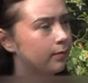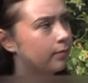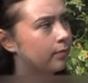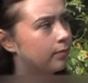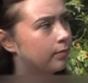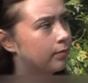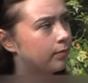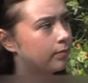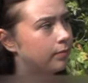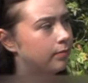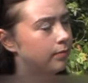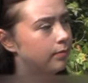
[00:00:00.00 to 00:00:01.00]

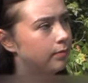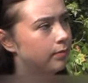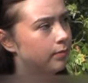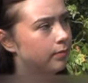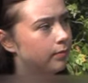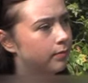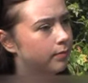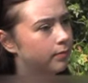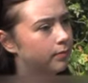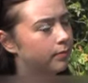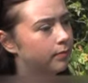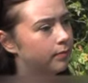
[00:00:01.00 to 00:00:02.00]

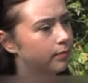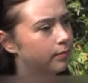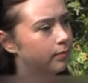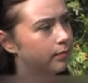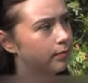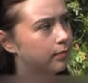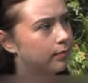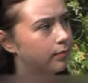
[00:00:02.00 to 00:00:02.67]
The person shown says nothing.